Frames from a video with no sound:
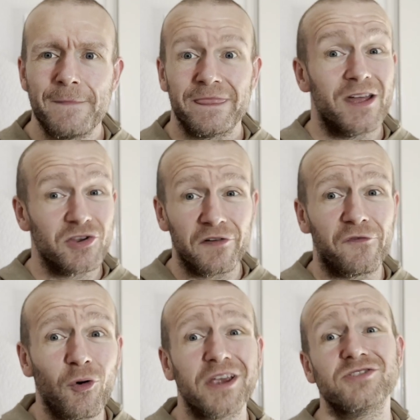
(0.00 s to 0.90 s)
then you're
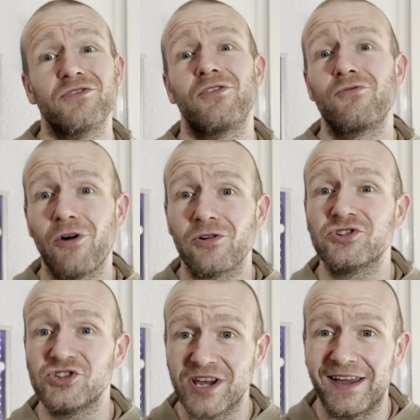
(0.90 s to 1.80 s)
focusing on the wrong
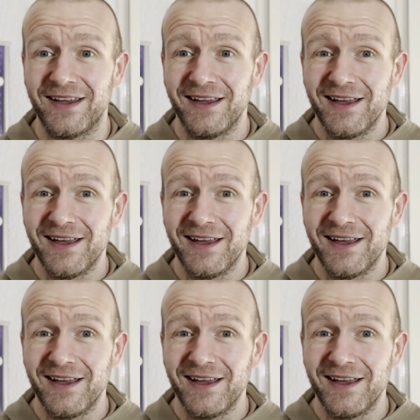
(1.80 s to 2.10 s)
shit.